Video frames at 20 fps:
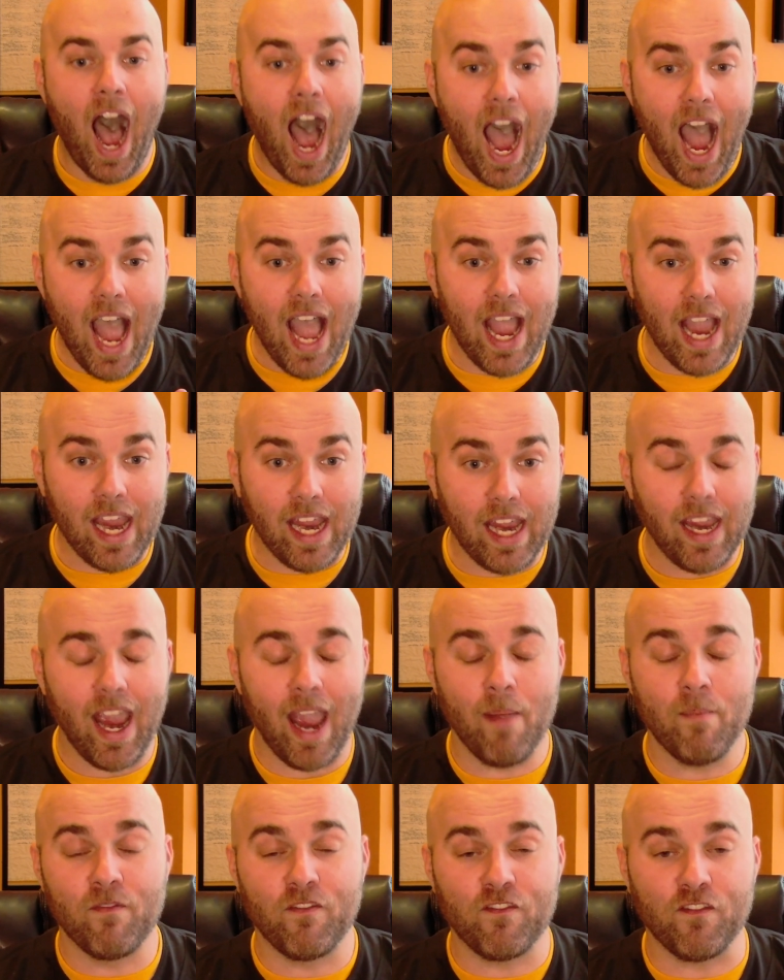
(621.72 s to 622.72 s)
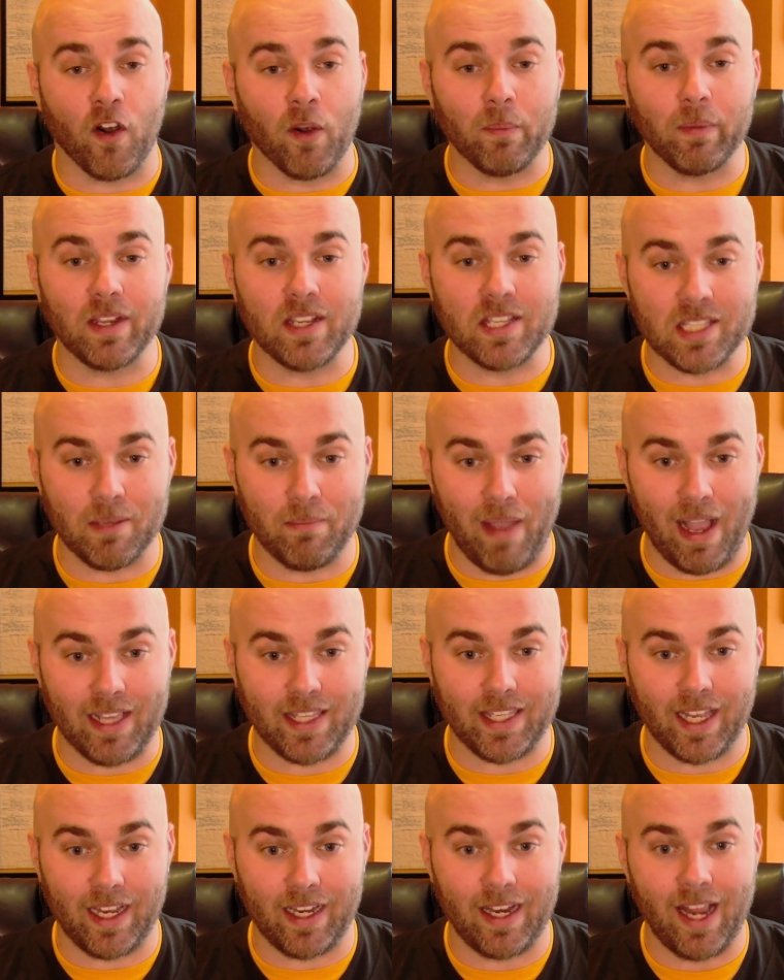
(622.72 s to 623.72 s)
I am firmly
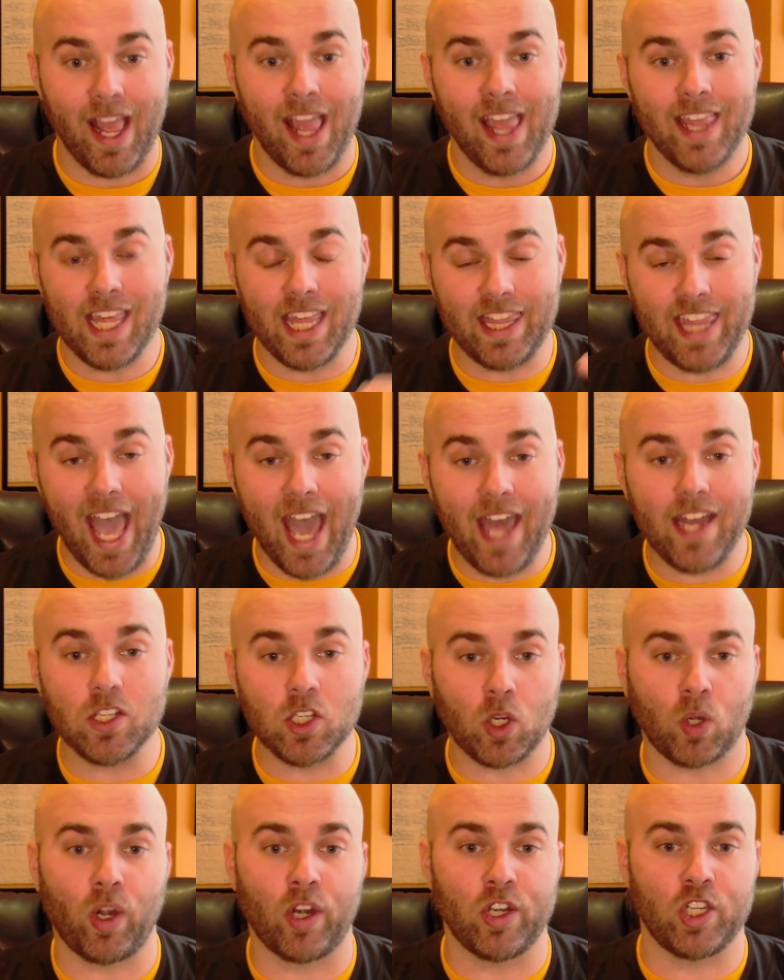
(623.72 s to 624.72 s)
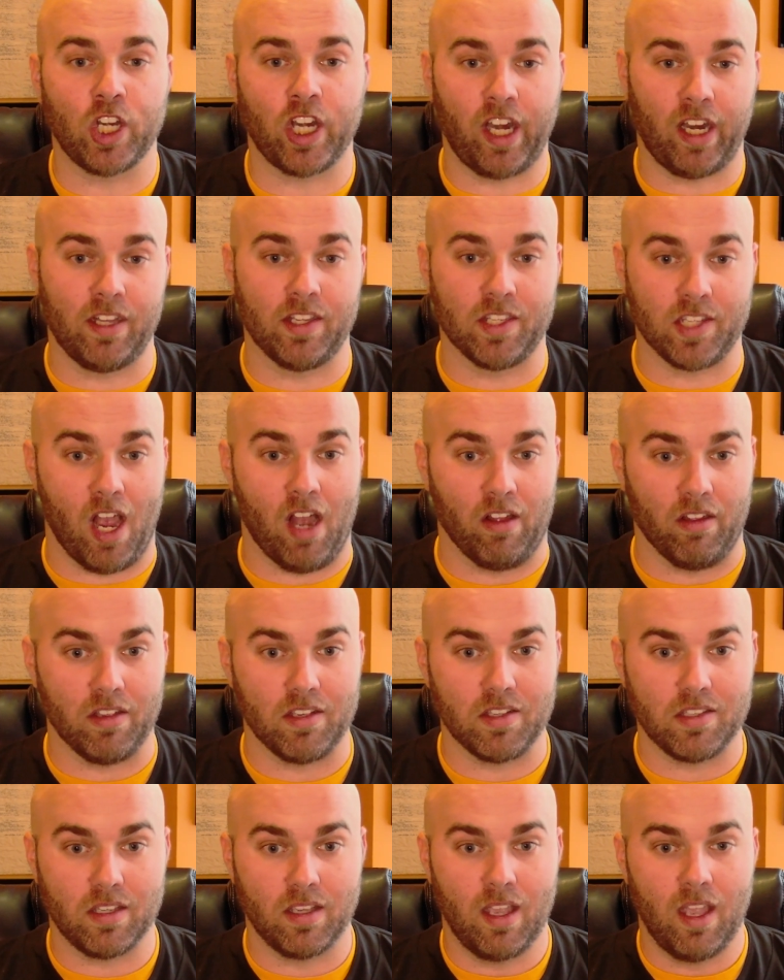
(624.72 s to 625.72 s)
cemented that that is Christian
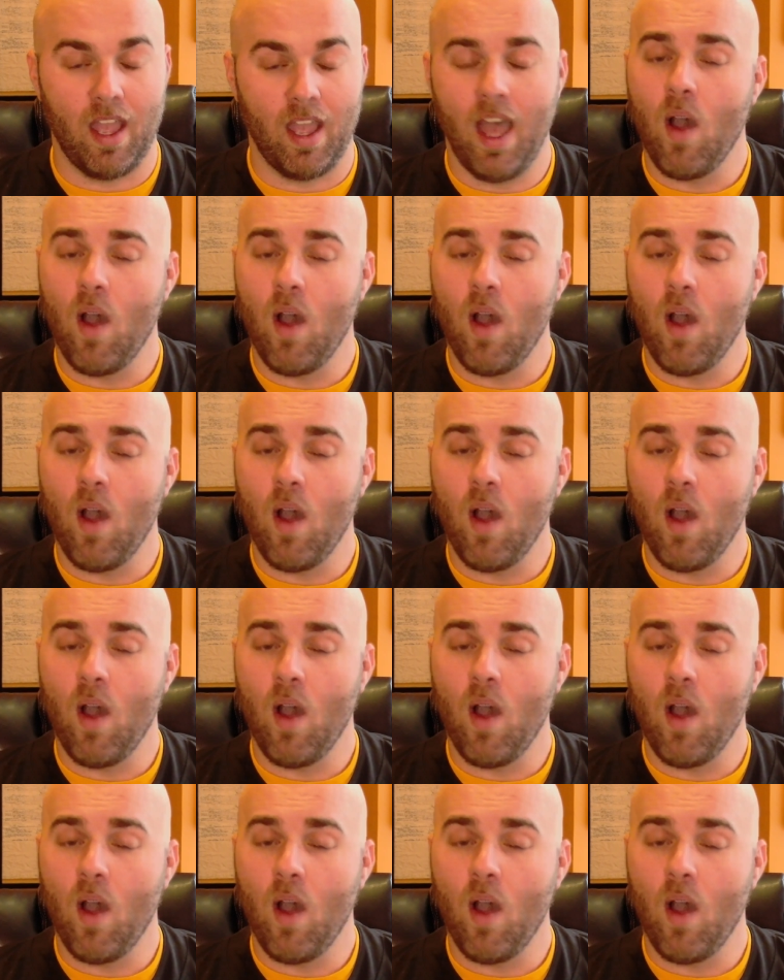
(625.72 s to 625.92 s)
Gonzalez.